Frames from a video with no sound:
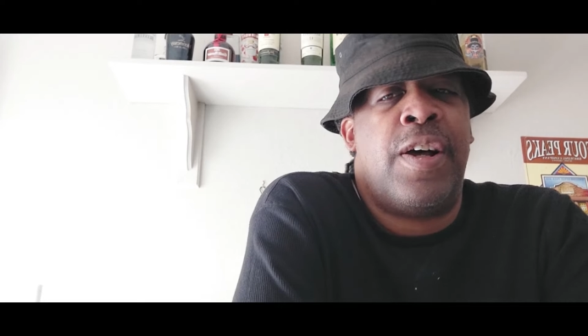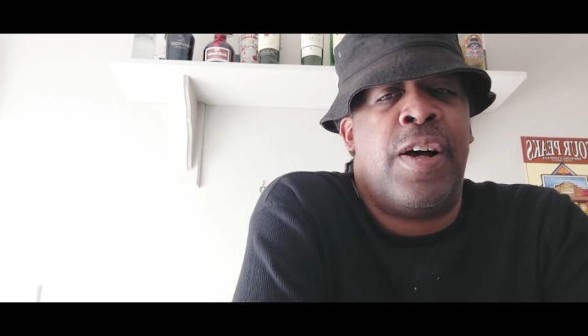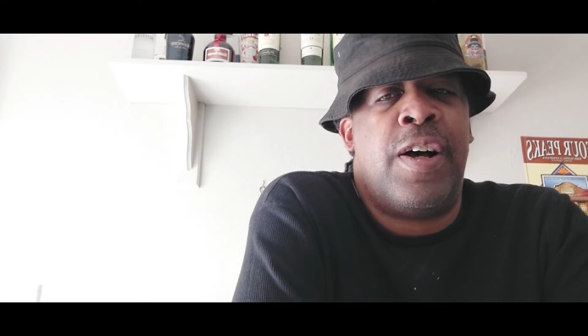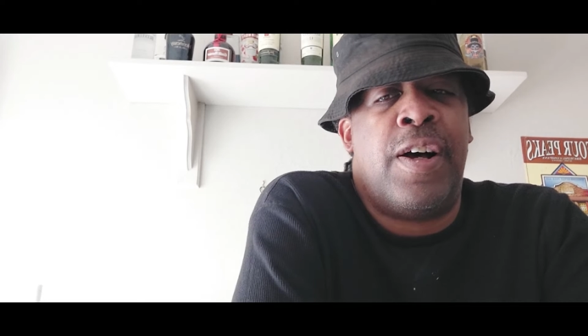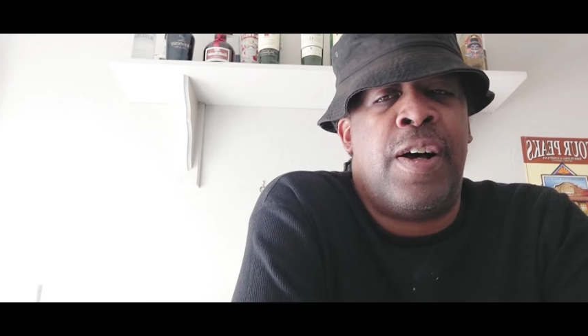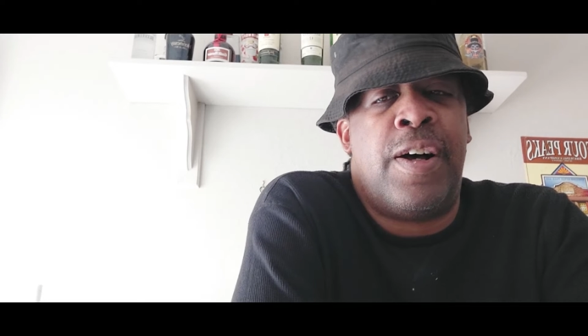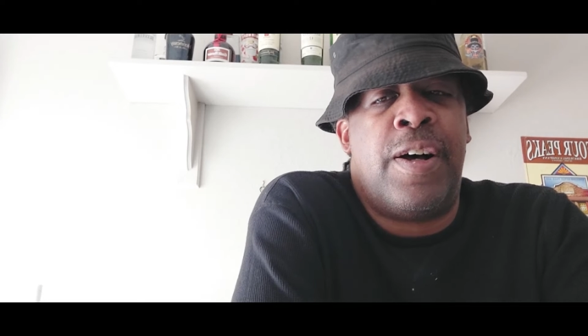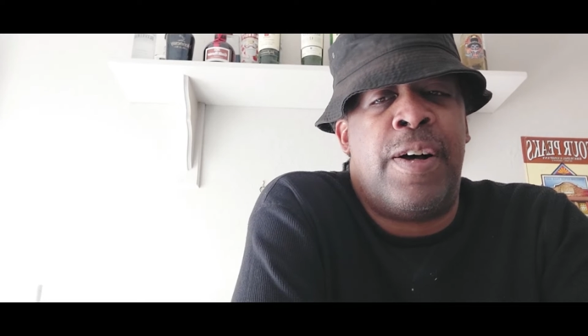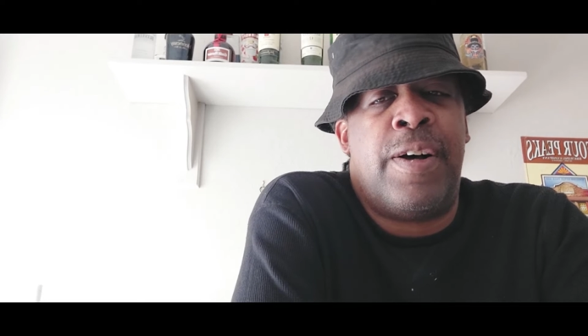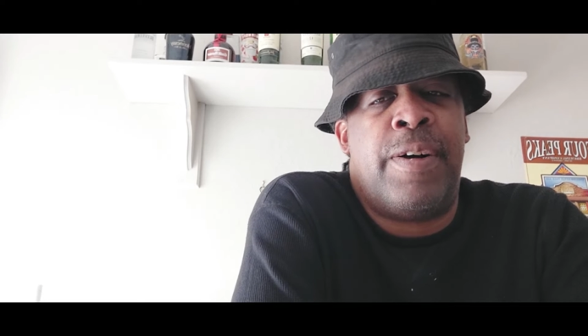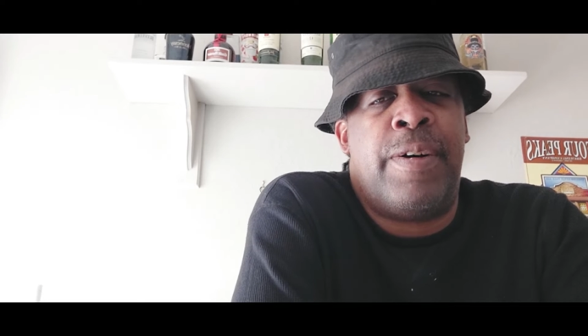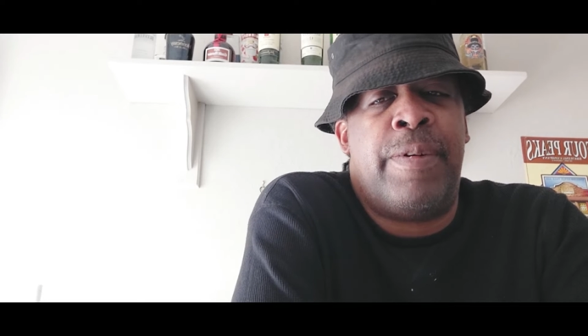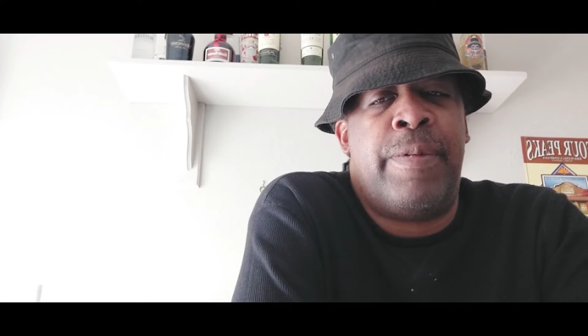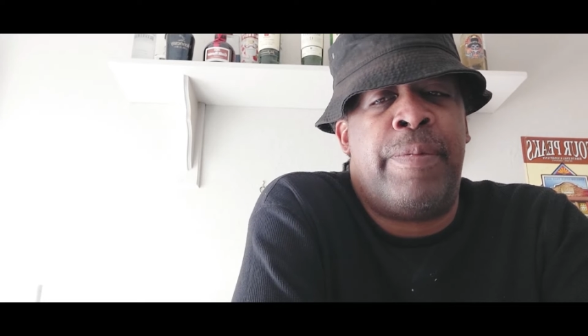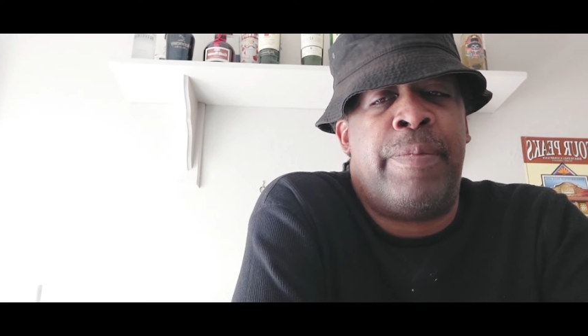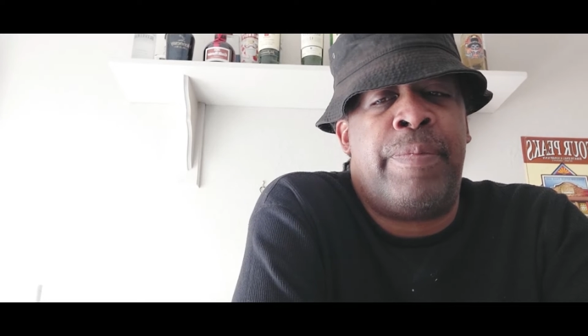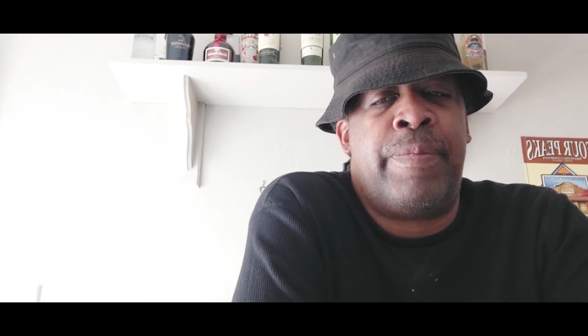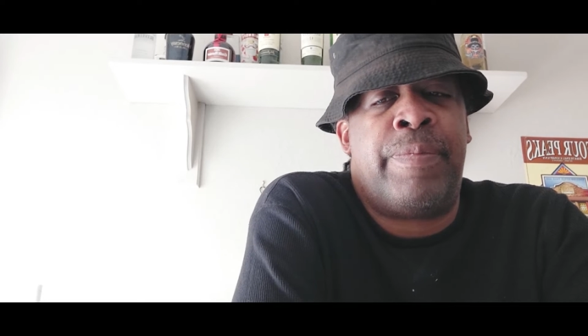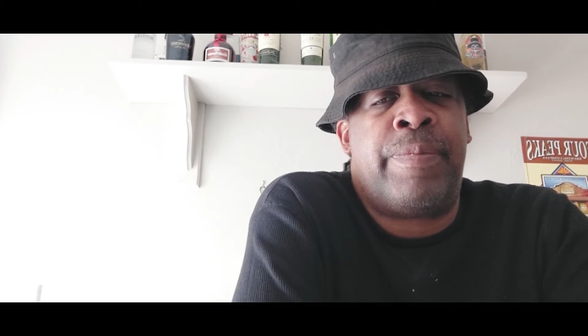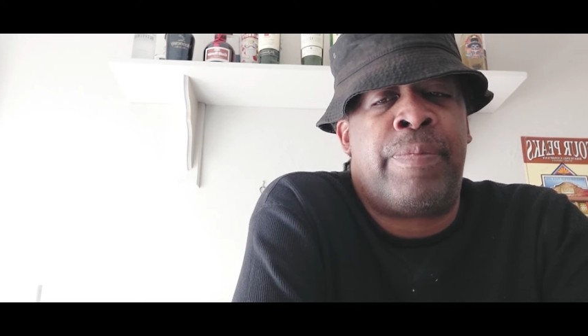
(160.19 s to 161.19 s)

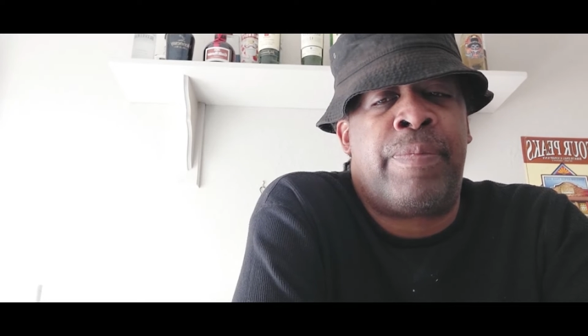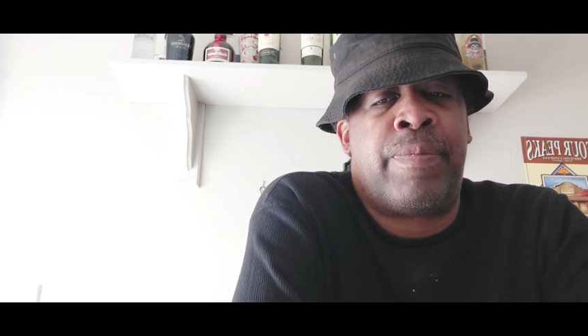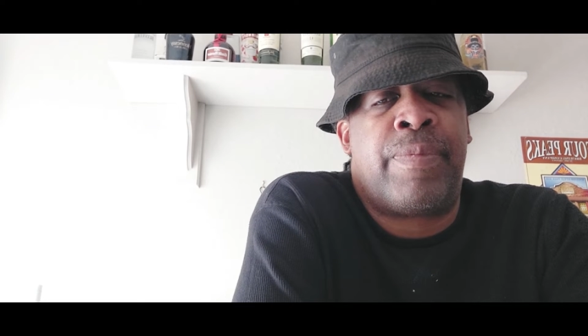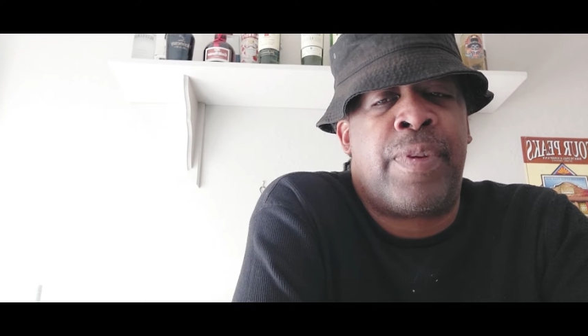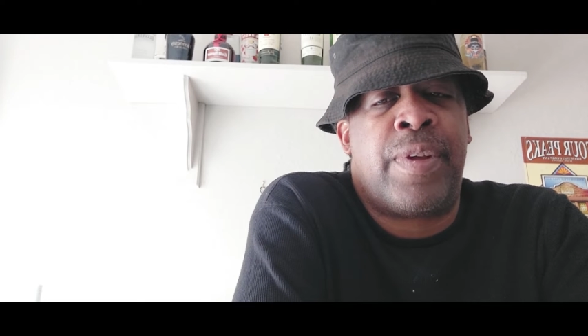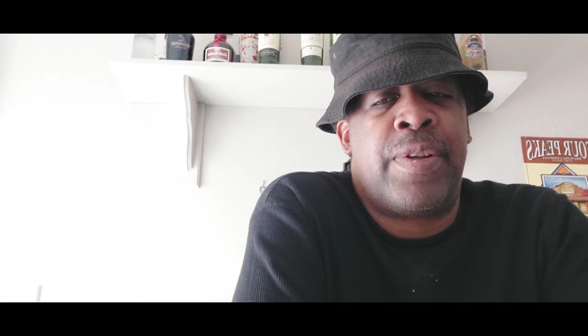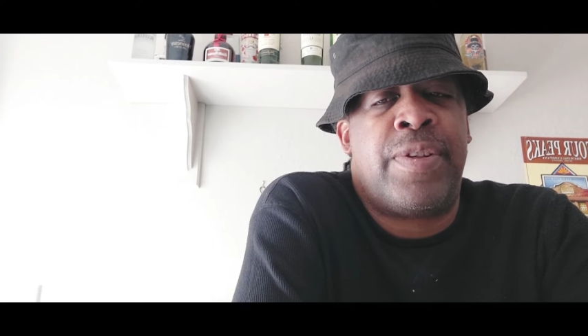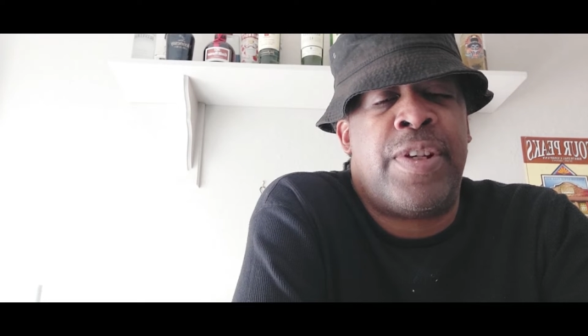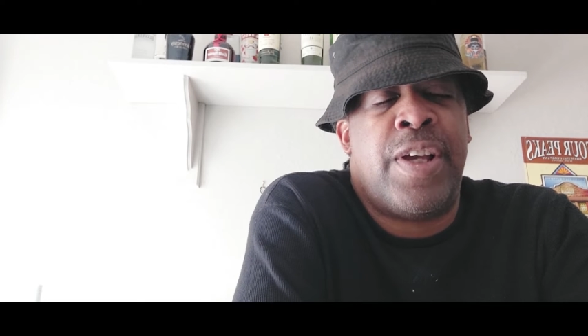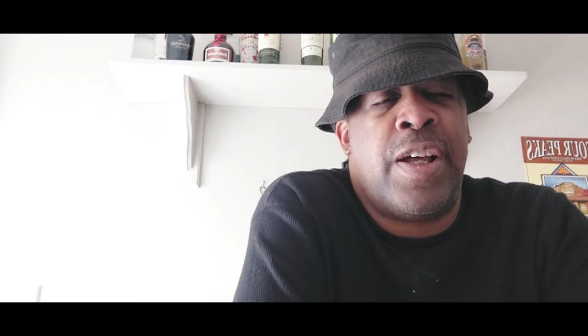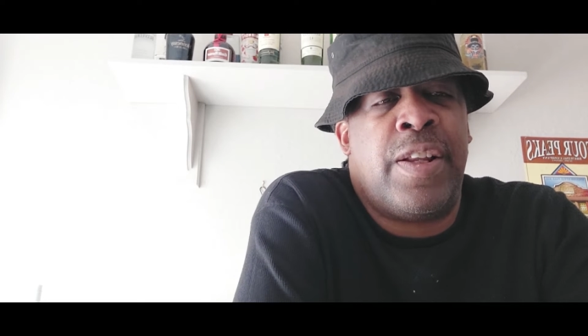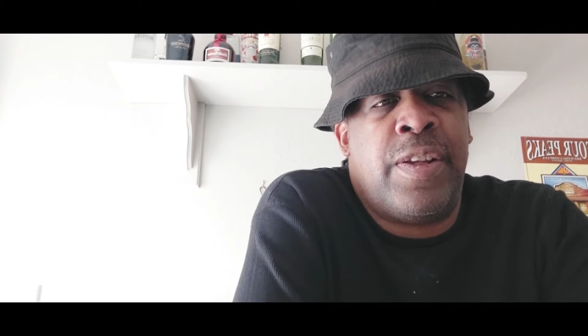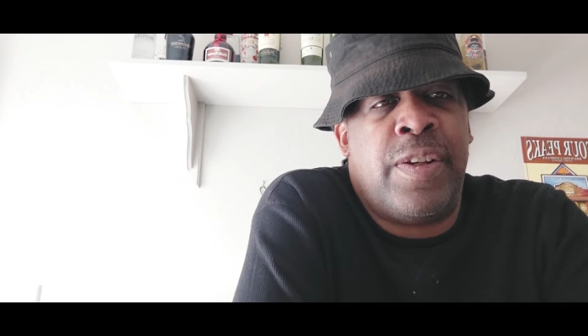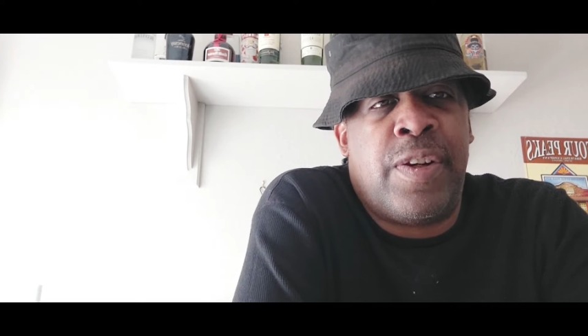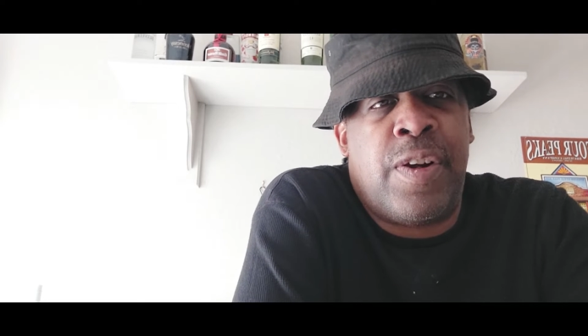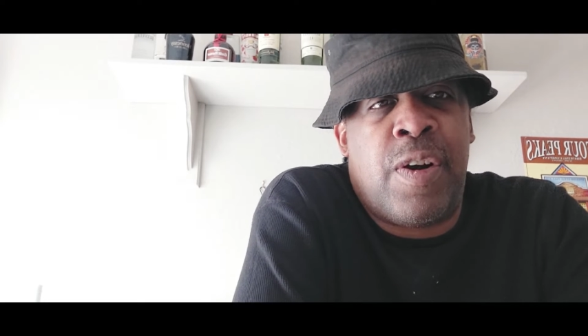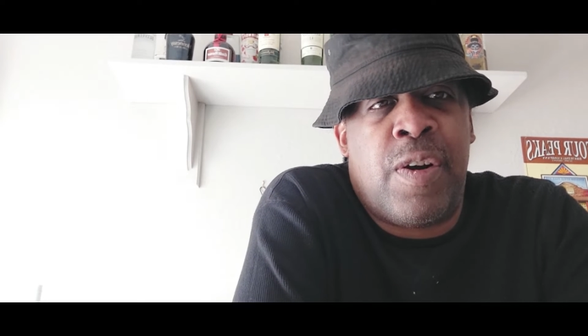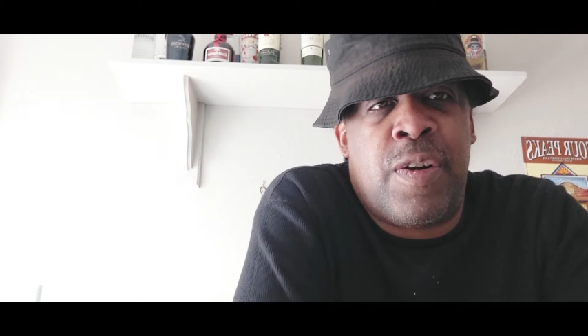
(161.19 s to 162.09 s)
Jalen